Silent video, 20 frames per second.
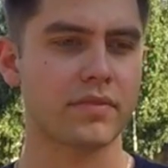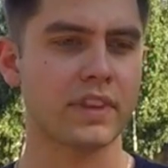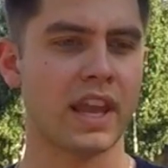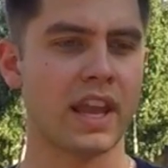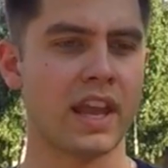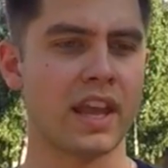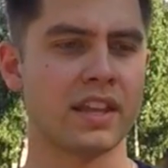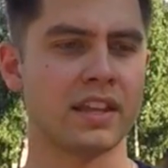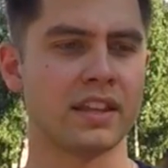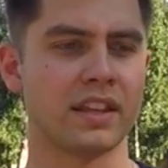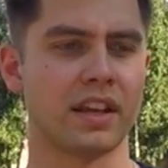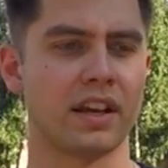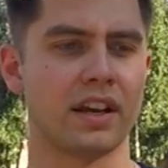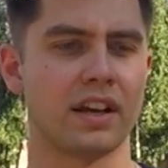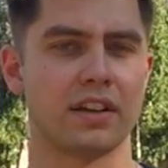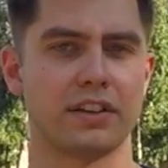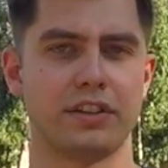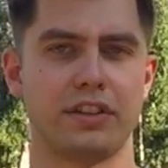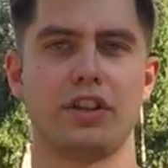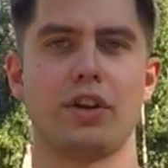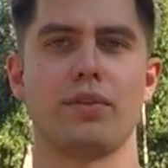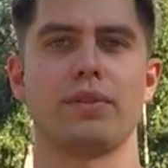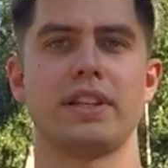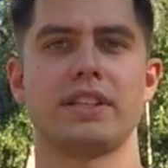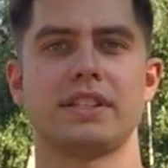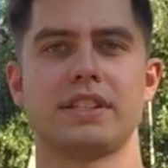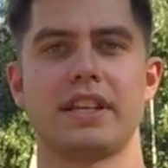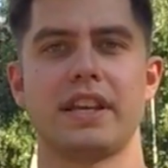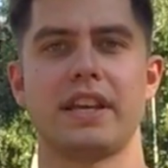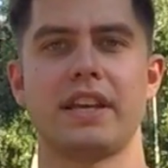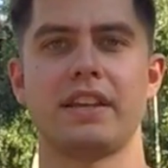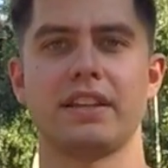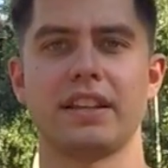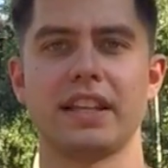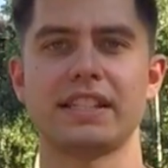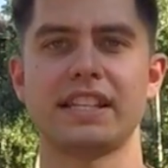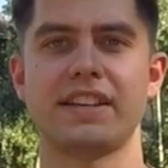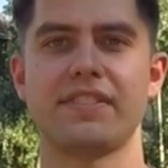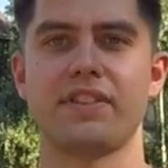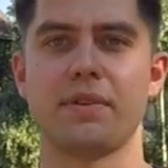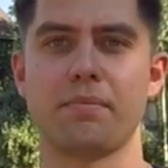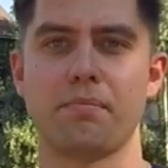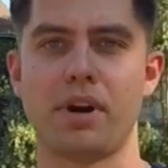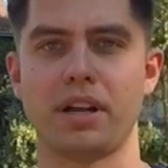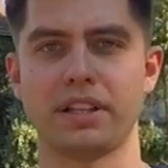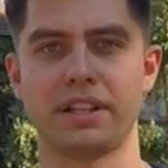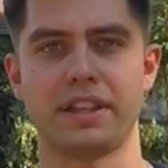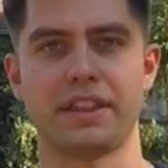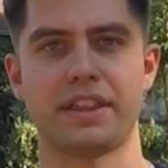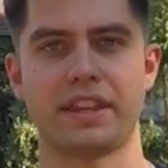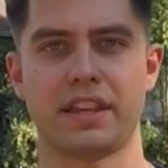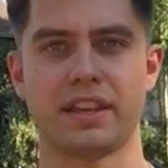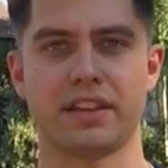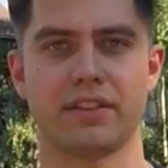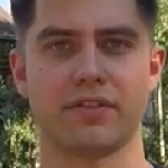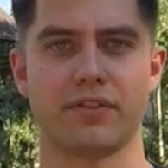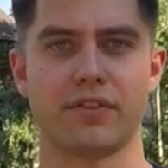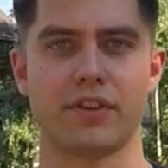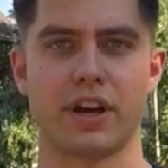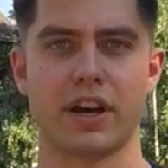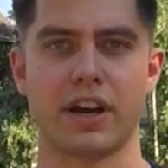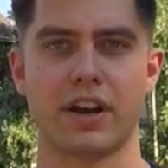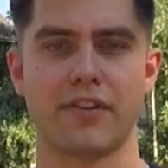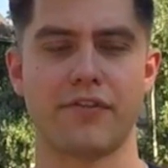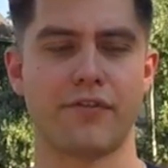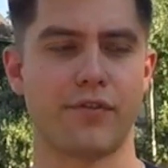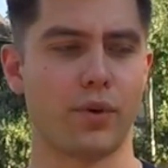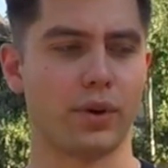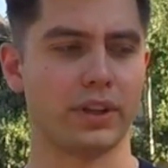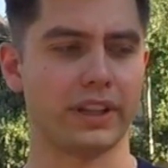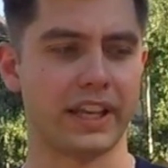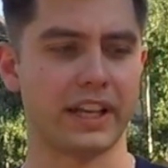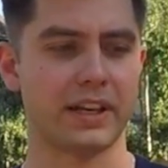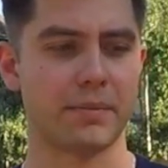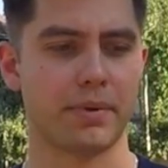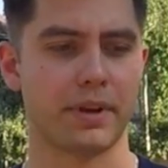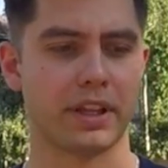And let's save the money thing for later.